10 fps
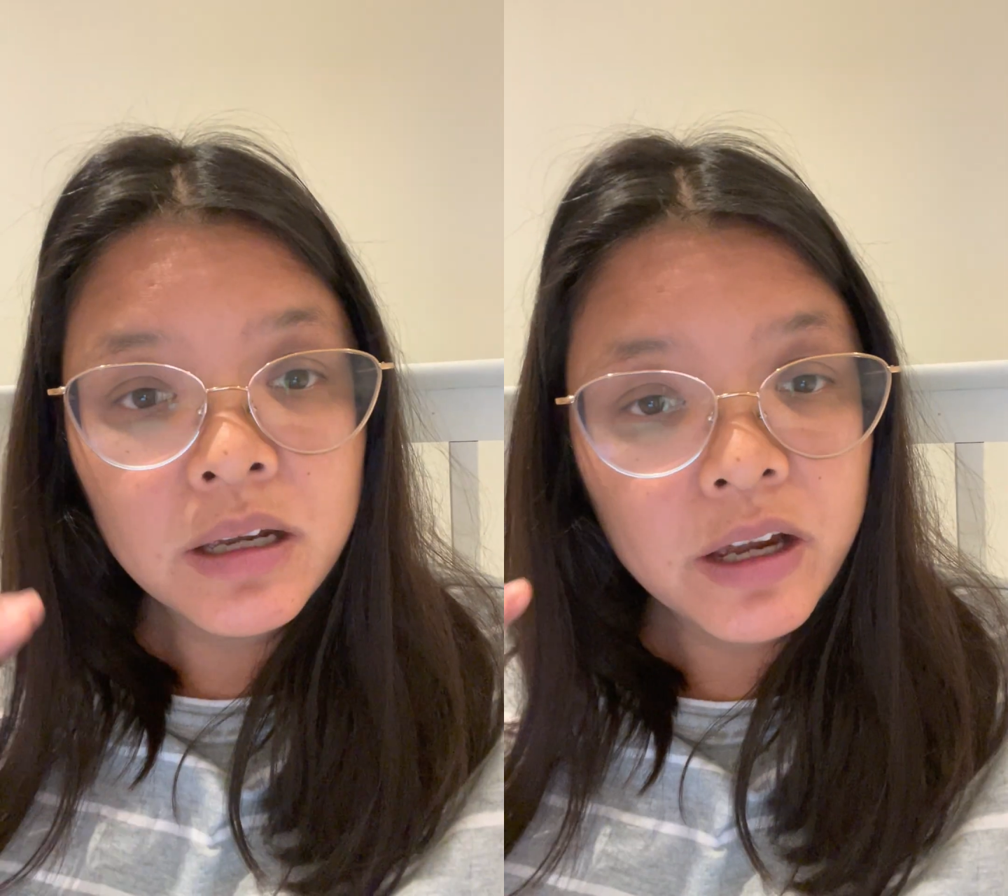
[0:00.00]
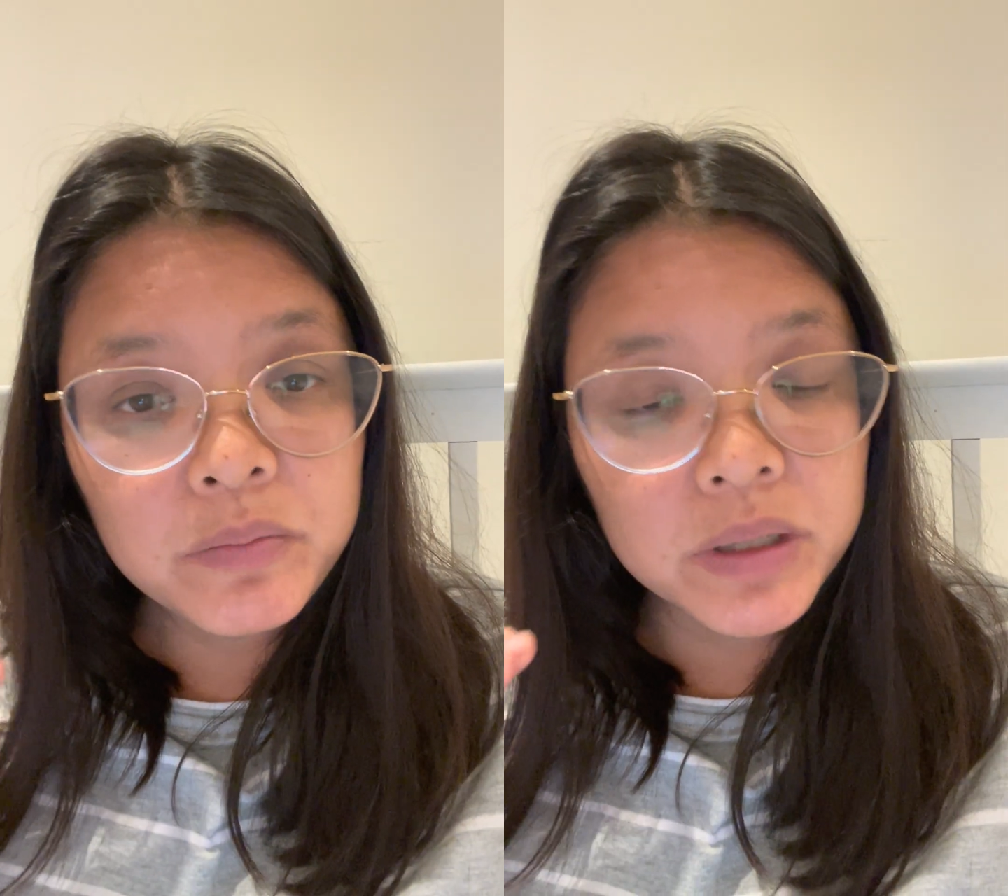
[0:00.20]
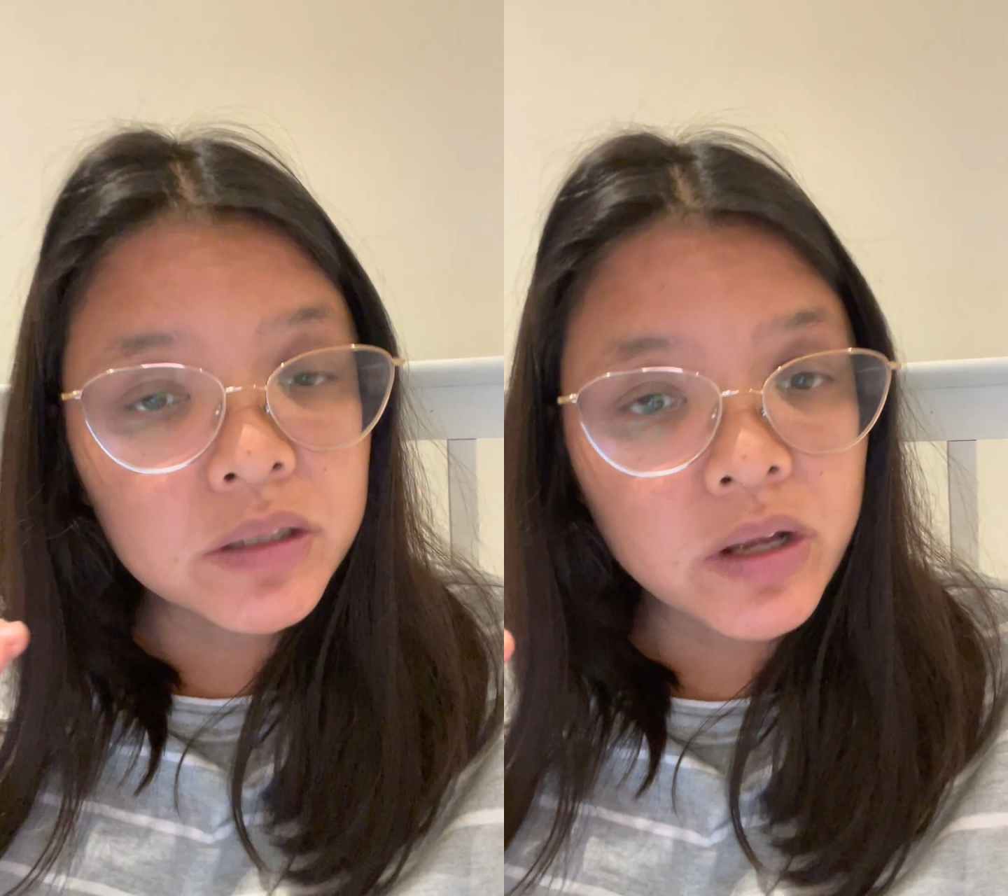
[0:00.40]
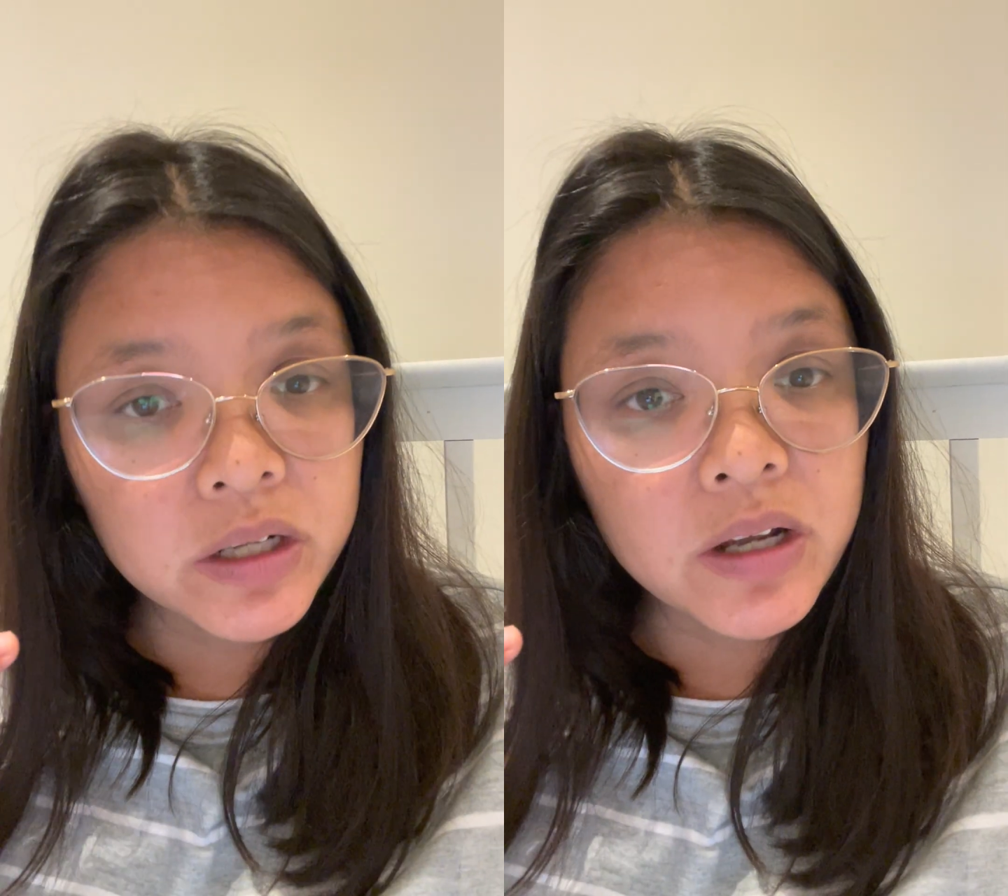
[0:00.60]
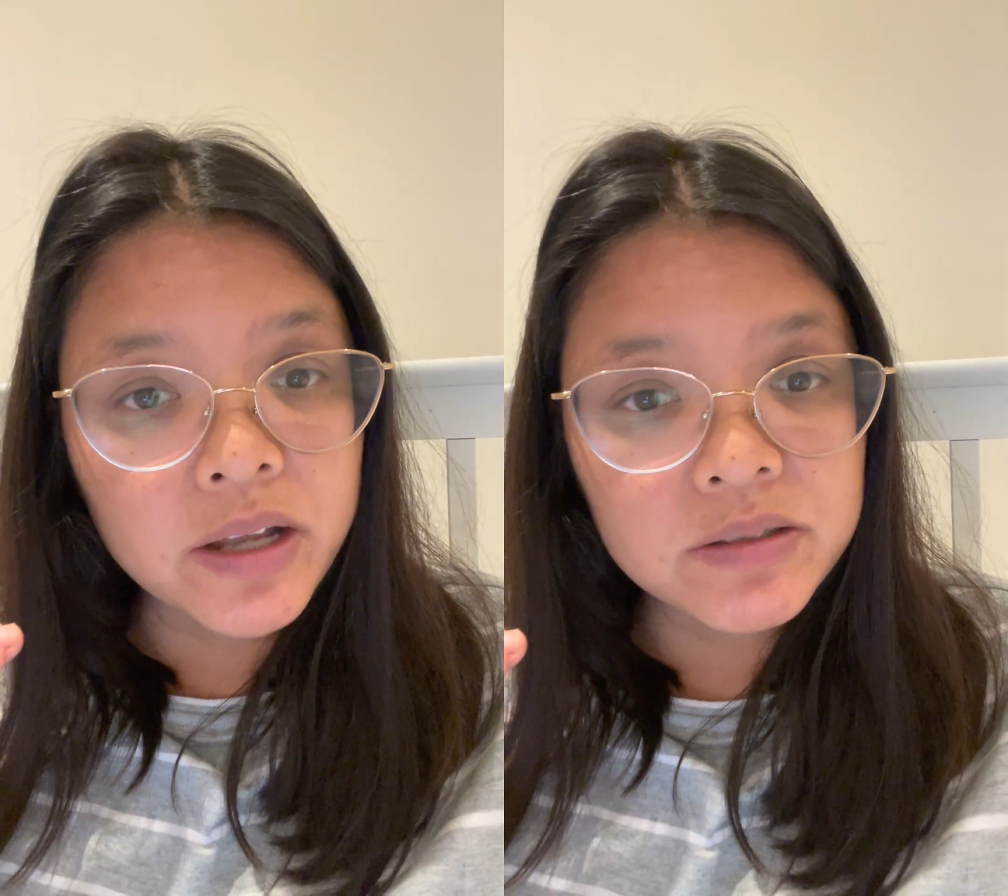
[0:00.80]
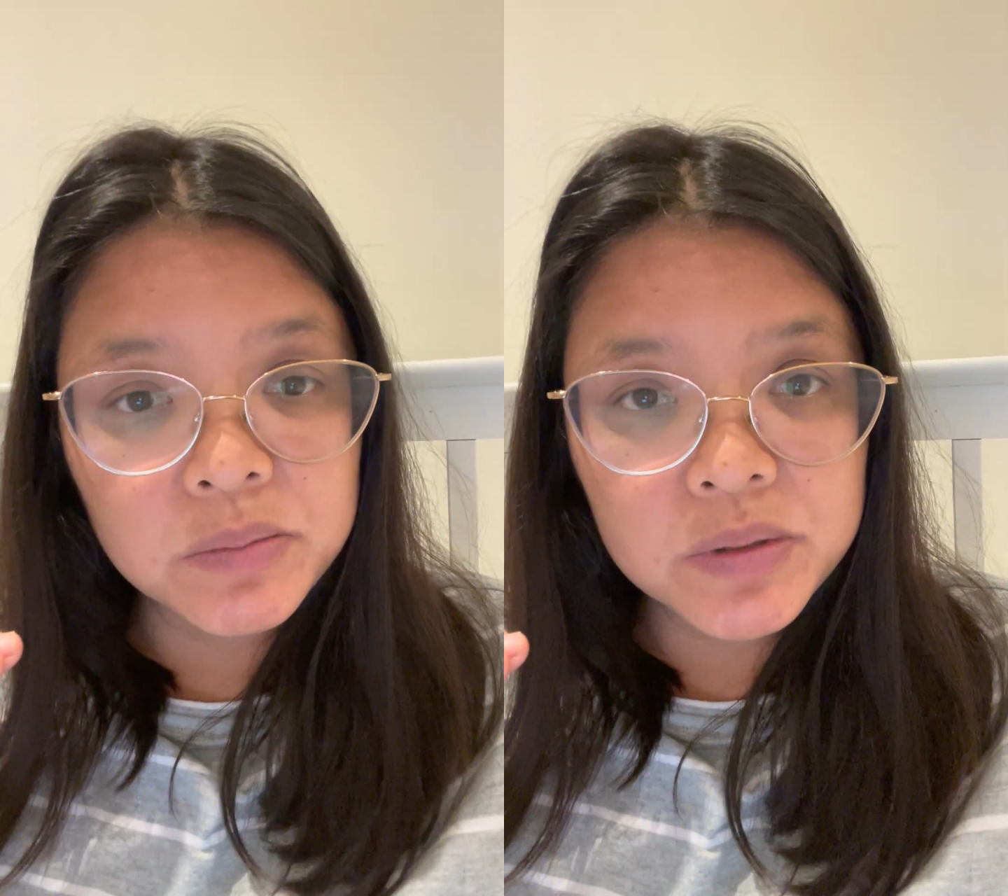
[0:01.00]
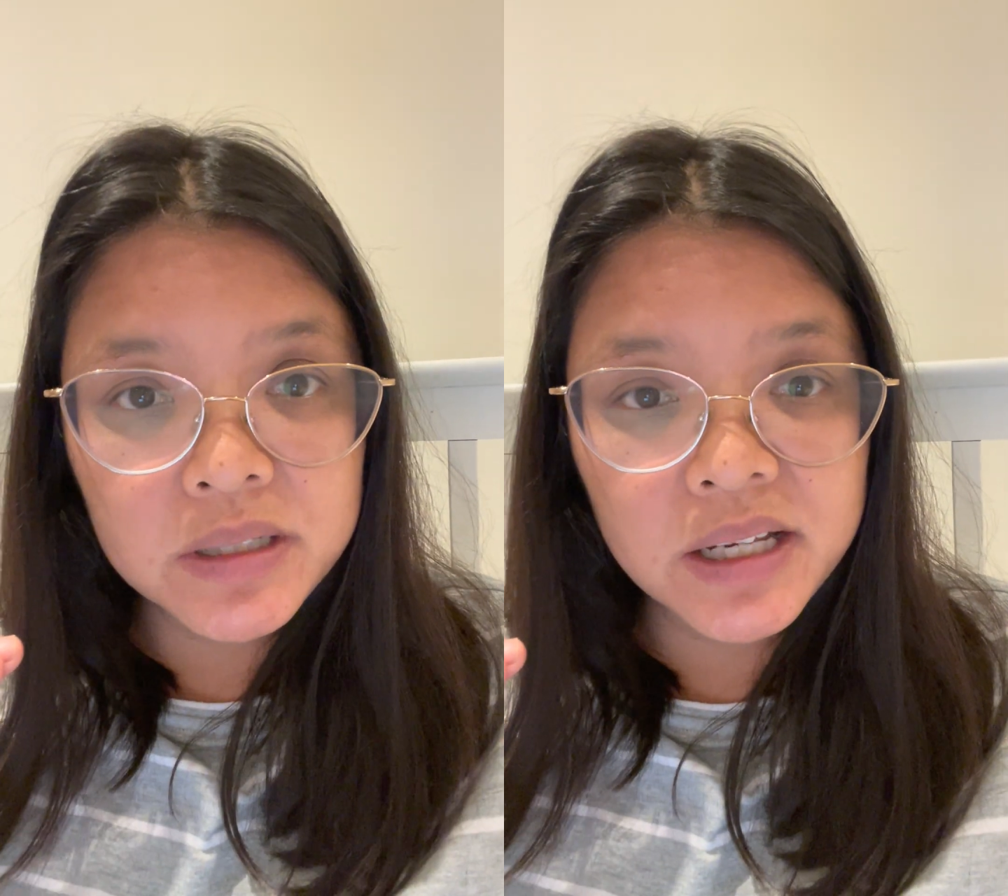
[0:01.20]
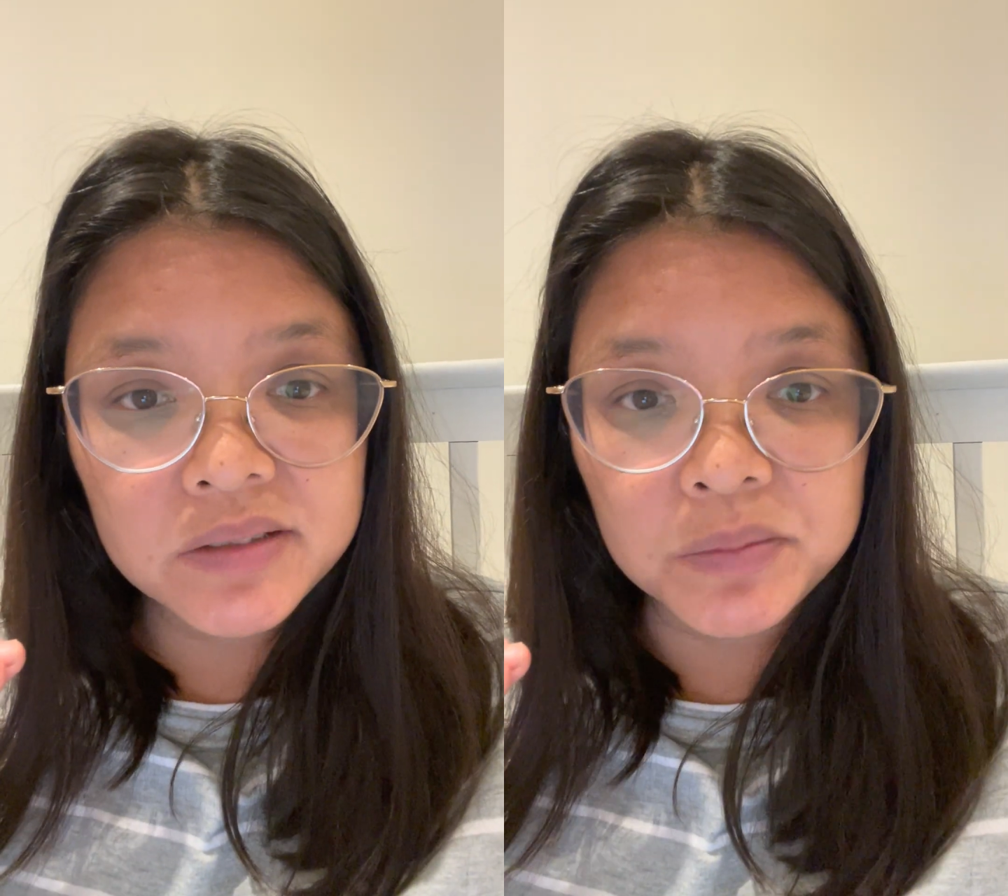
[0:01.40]
I've made a lot of costly
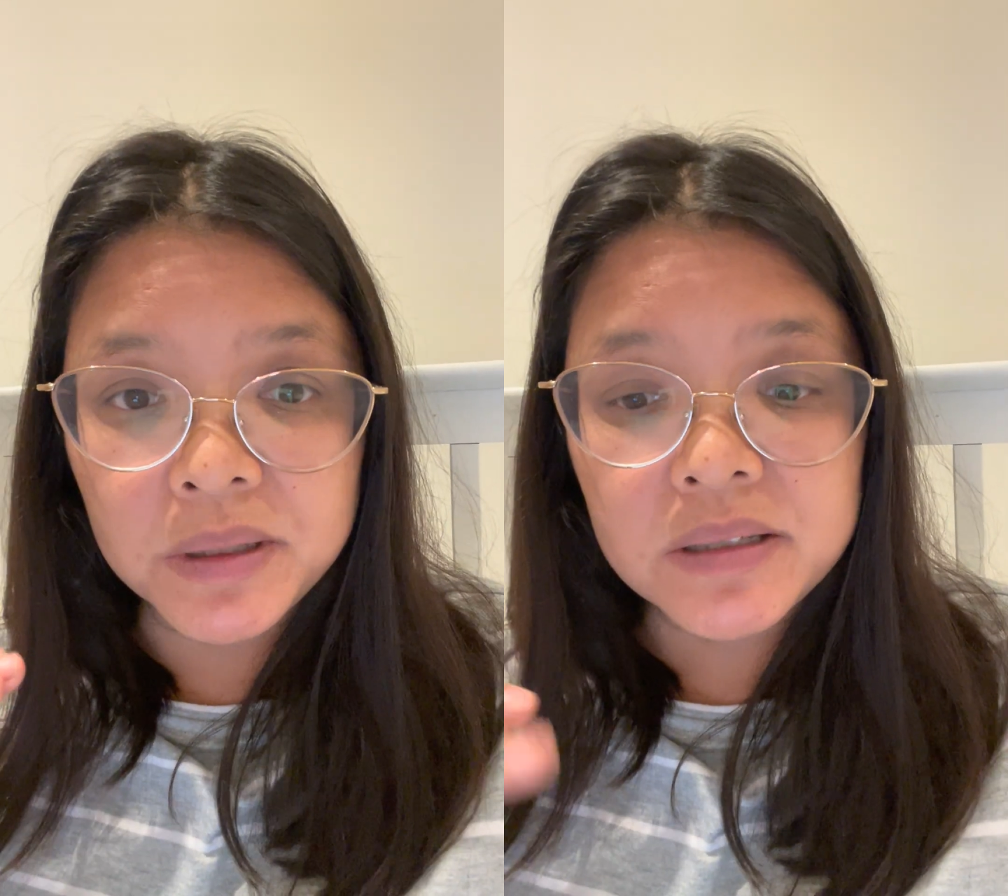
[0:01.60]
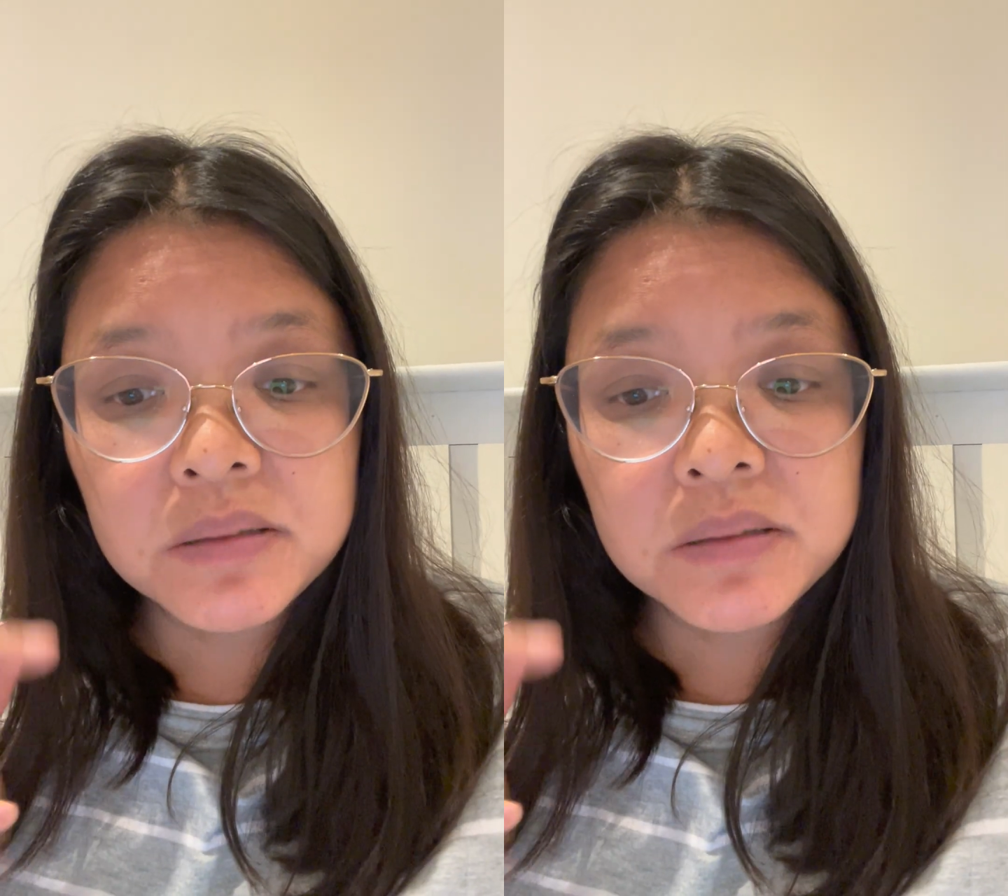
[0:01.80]
mistakes from this,